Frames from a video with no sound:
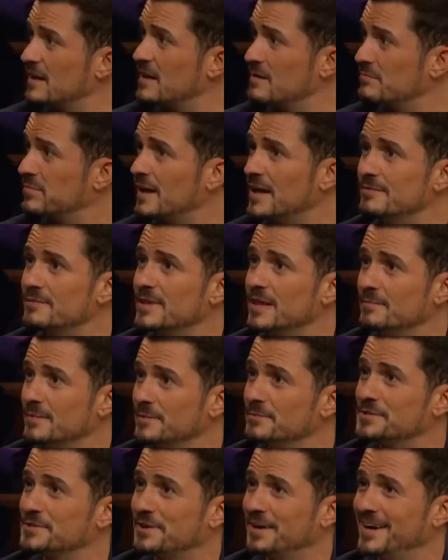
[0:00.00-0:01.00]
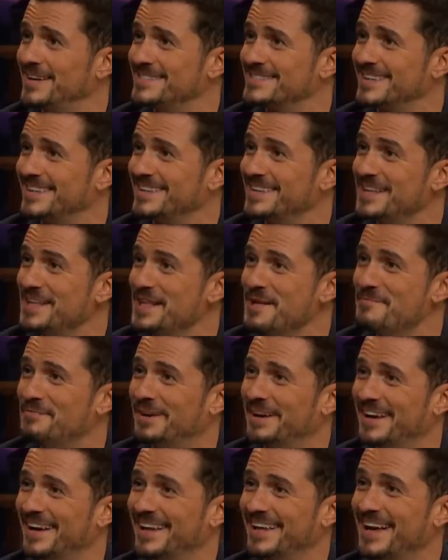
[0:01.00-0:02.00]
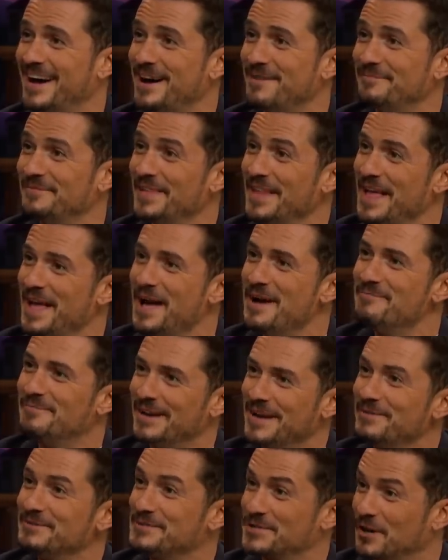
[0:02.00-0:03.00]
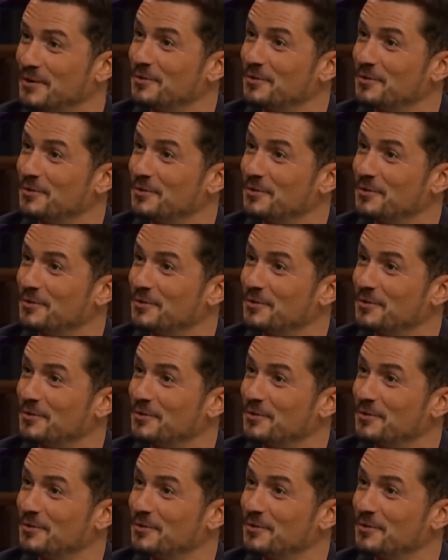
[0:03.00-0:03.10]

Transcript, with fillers: go and play with him. It was crazy. But he was a